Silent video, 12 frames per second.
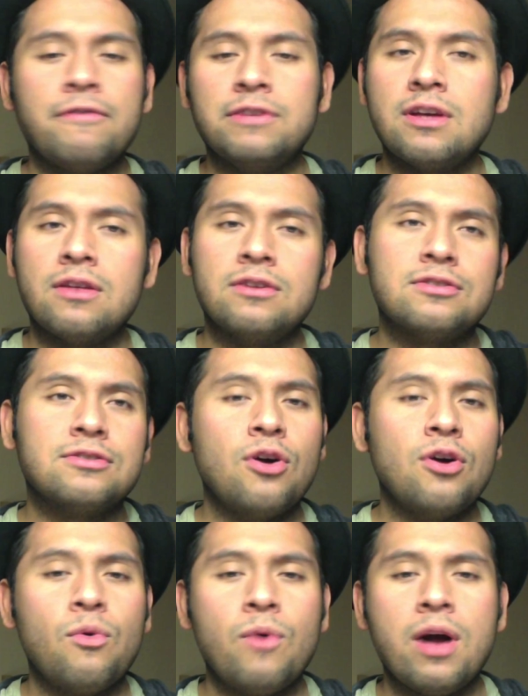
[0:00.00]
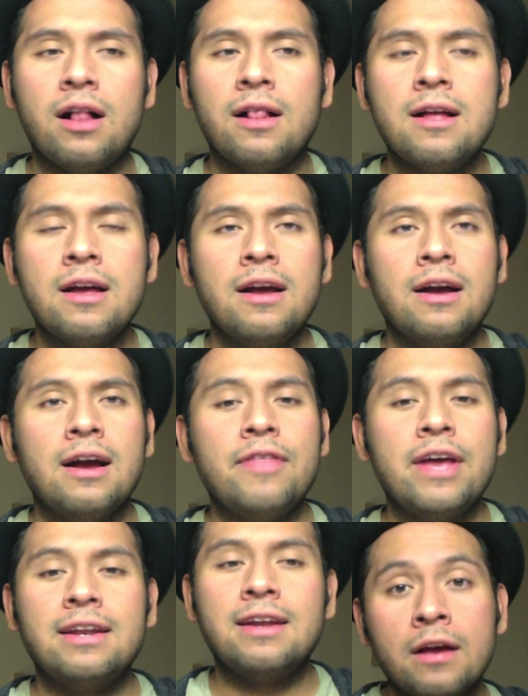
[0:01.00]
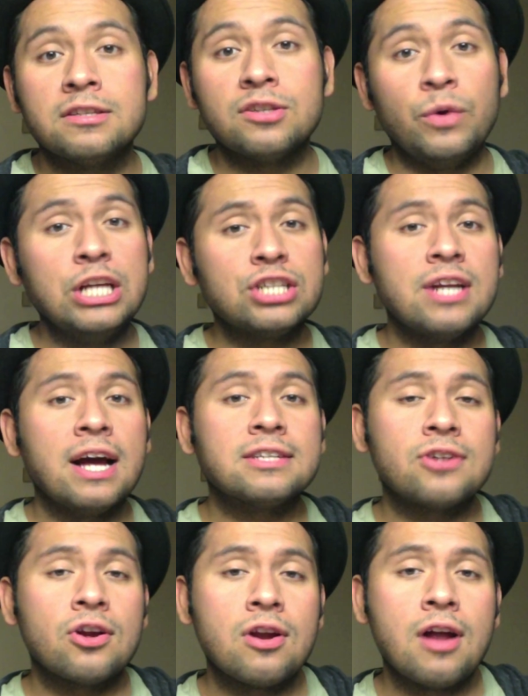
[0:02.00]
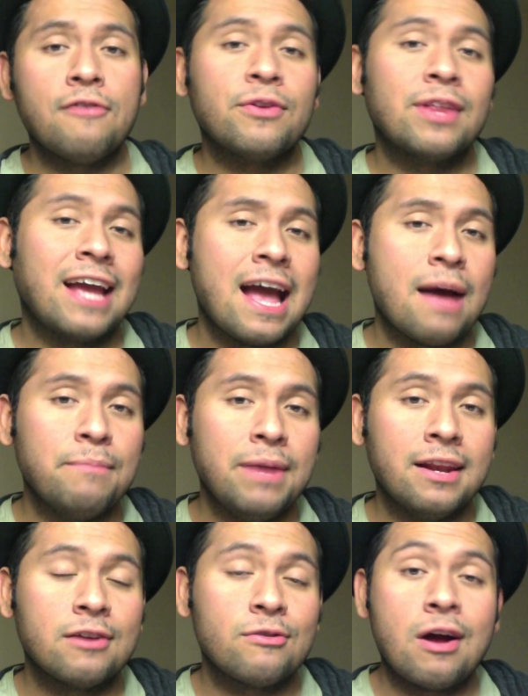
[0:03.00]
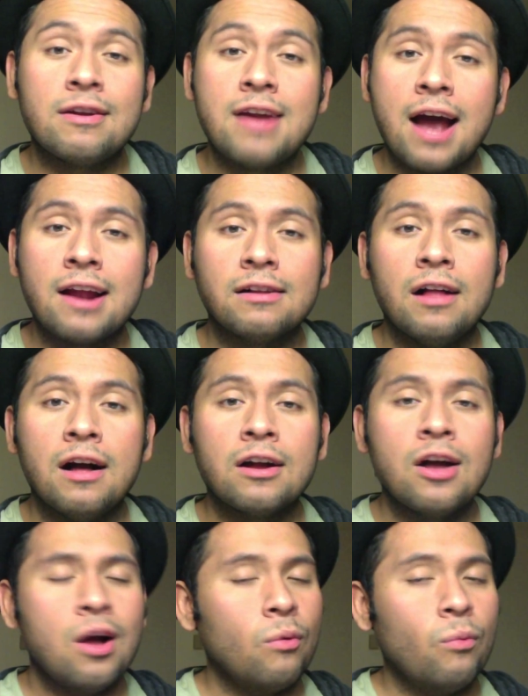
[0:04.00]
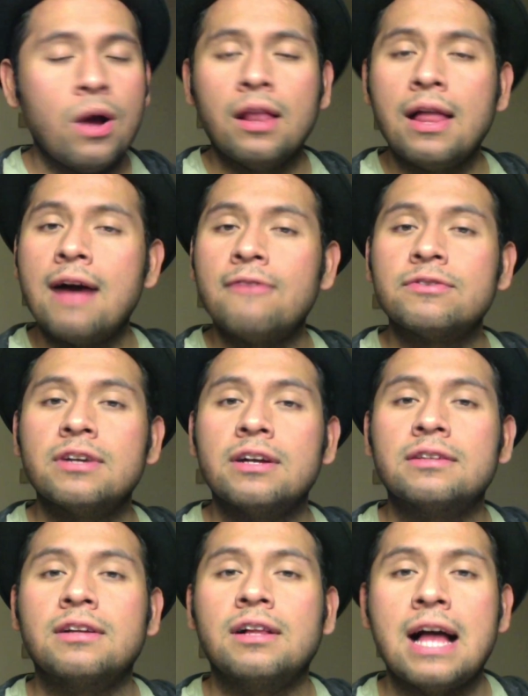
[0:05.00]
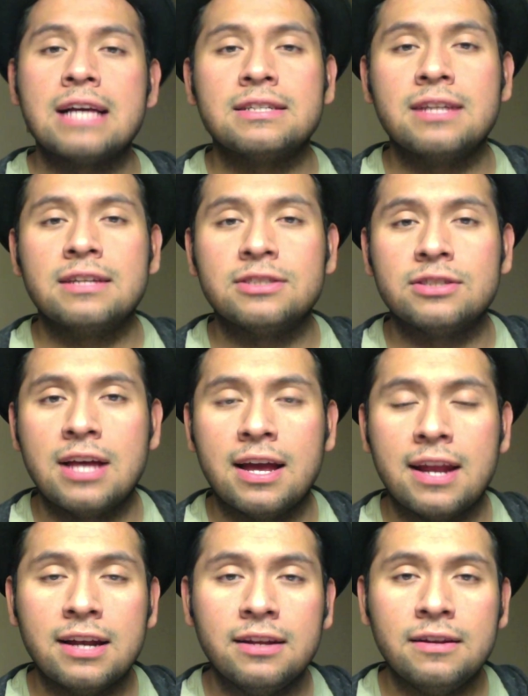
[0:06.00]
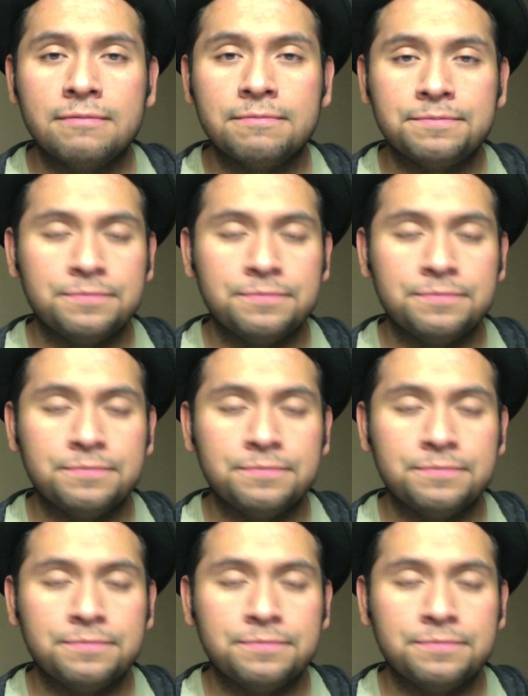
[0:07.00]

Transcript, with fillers: riff off each other so well. So each night started off with a camp meeting around 9 o'clock, well after classes had, had ended,